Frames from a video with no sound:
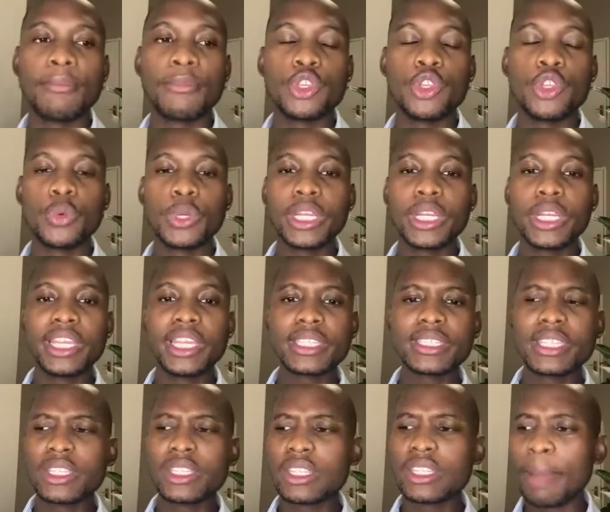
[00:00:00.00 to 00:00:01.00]
You would
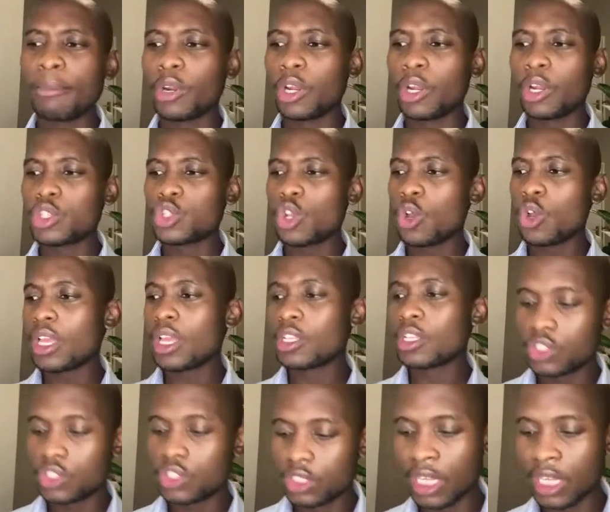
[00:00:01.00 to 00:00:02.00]
listen. I'm not sure.
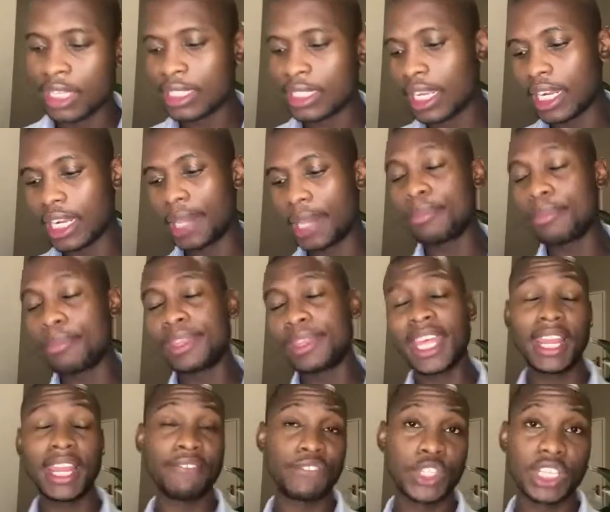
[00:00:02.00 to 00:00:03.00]
There's a clip that
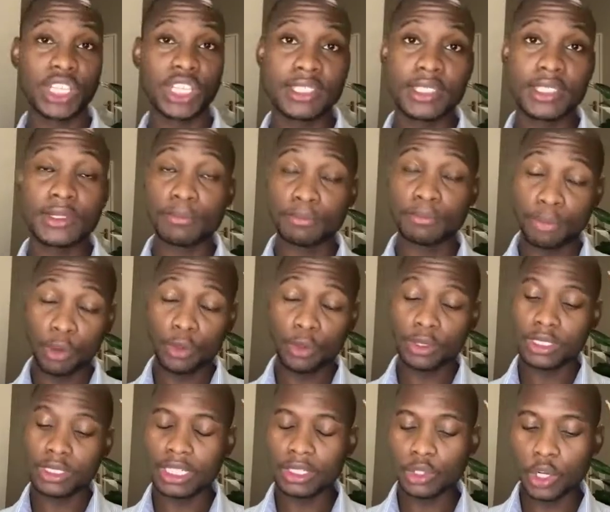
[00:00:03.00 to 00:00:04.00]
I've just
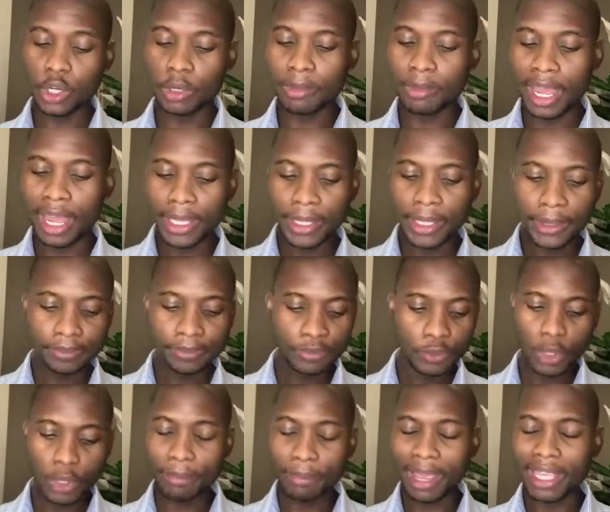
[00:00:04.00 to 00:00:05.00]
posted on my
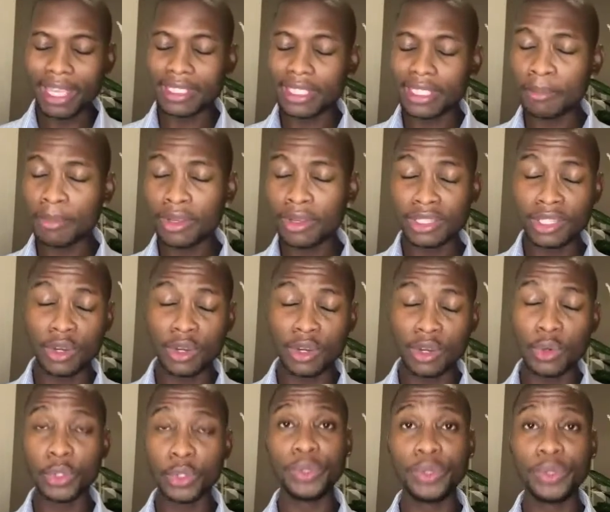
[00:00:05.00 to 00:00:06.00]
web by Zama, the
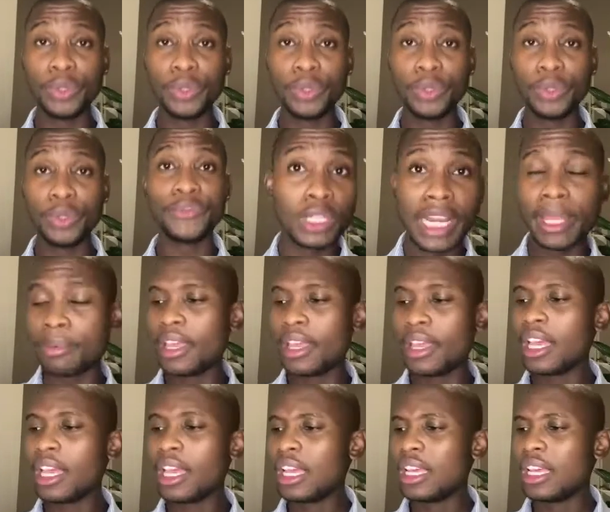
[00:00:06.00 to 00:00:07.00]
whole full
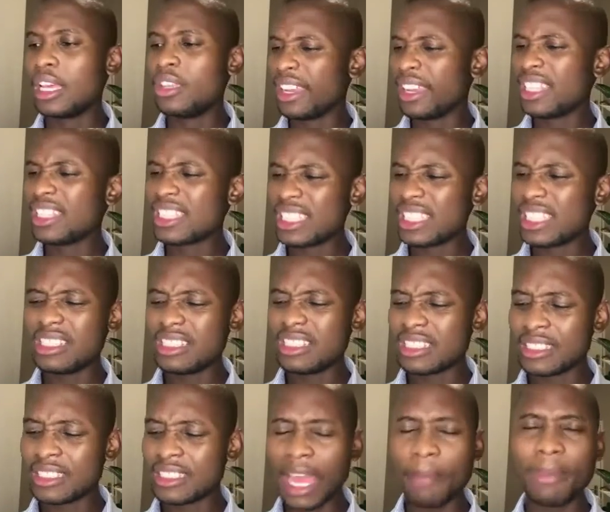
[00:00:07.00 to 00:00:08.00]
clip. You
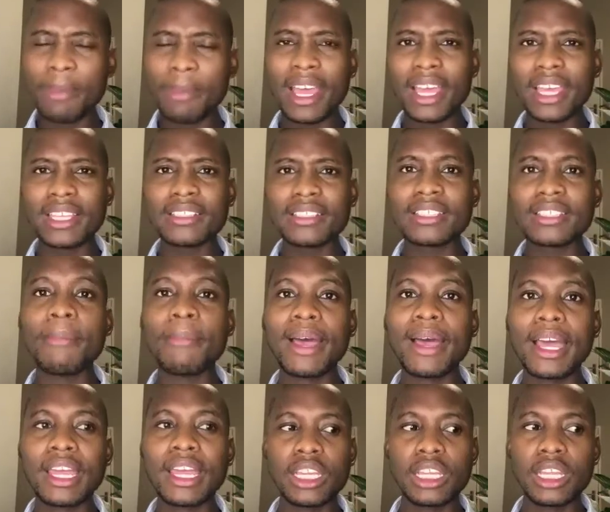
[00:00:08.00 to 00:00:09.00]
can tell
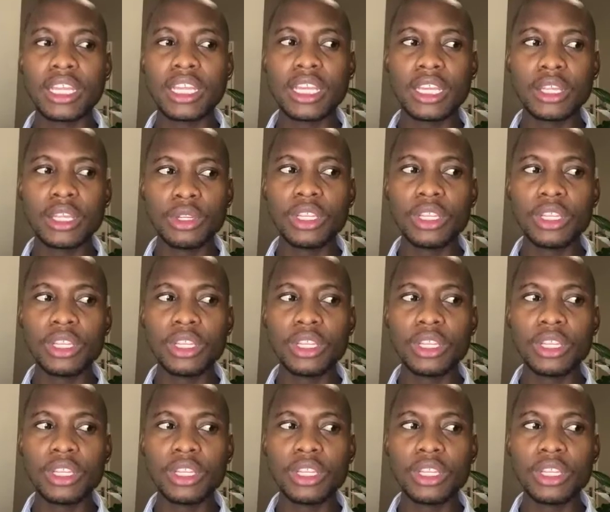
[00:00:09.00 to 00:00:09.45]
Zama